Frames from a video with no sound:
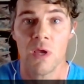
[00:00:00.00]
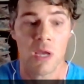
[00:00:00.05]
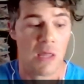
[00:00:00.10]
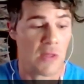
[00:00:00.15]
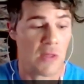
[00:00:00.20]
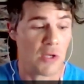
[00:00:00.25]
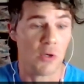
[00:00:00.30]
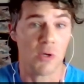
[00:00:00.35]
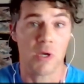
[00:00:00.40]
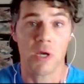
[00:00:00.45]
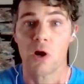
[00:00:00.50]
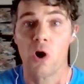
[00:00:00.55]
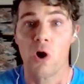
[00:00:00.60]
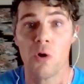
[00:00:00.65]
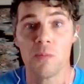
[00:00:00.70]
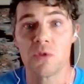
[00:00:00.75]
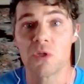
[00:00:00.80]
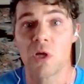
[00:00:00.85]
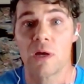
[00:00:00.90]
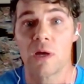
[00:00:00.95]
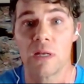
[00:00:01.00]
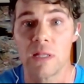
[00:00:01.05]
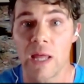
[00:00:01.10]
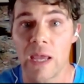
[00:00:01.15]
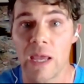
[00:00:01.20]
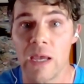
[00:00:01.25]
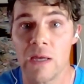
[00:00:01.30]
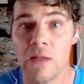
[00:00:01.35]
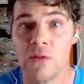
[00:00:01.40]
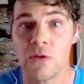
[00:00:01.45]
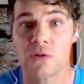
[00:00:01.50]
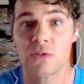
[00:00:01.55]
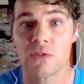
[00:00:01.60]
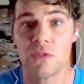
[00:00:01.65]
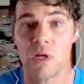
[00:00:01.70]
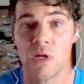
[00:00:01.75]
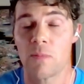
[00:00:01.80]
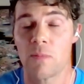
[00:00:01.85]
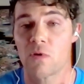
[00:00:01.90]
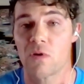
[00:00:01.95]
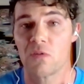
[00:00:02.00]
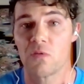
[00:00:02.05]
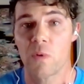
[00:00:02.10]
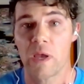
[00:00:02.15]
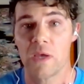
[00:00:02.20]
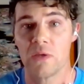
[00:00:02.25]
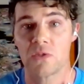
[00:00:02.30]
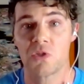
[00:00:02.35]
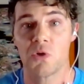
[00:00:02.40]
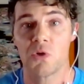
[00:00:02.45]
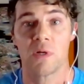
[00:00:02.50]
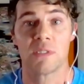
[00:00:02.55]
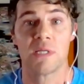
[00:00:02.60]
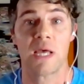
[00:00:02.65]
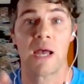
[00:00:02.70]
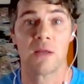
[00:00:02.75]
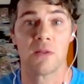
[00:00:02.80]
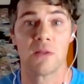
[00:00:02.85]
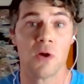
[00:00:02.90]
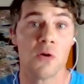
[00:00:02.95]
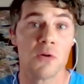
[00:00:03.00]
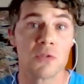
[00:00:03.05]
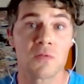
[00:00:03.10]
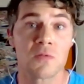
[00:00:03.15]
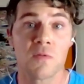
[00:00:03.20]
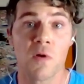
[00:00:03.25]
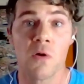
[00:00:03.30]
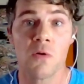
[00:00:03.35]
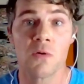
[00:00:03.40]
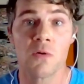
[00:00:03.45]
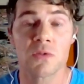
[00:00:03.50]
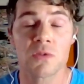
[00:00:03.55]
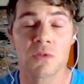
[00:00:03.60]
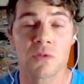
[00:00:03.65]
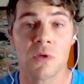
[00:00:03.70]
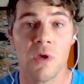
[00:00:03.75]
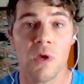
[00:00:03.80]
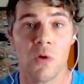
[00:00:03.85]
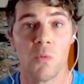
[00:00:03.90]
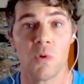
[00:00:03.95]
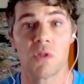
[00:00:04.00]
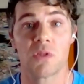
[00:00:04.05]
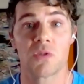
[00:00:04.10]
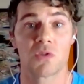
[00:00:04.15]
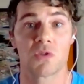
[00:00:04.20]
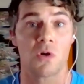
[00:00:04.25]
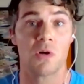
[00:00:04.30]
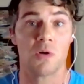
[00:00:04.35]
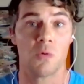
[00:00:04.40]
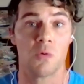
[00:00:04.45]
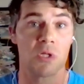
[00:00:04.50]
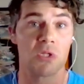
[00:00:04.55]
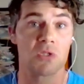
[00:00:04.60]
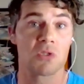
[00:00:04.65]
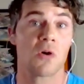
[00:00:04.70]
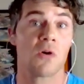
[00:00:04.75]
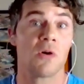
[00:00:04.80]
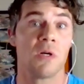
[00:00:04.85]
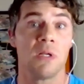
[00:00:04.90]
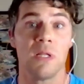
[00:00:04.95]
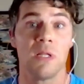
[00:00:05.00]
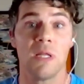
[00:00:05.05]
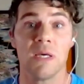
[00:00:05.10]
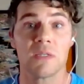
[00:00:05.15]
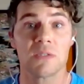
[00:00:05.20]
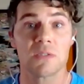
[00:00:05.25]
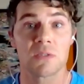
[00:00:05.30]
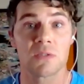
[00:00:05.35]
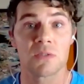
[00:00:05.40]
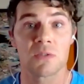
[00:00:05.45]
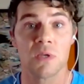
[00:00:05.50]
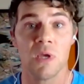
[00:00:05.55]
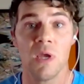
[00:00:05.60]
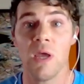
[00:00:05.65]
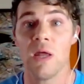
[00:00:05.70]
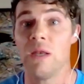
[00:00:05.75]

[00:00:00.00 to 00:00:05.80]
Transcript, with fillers: And then you get homes on land. There's a number of ways to attack those folks with, cert- with certain lists,